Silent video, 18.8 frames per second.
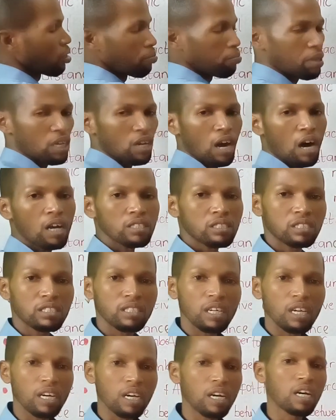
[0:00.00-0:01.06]
because
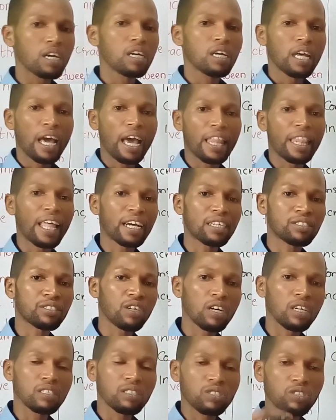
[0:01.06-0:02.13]
the
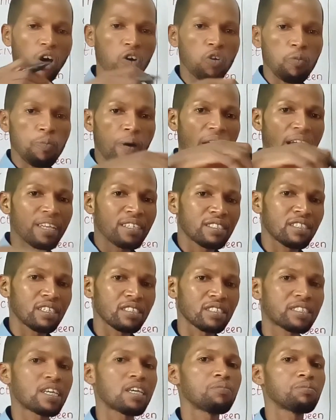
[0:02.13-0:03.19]
electrons occupies
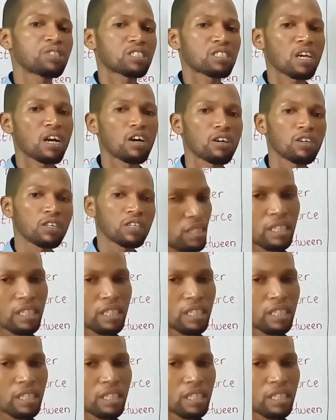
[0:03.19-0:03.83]
the same shell.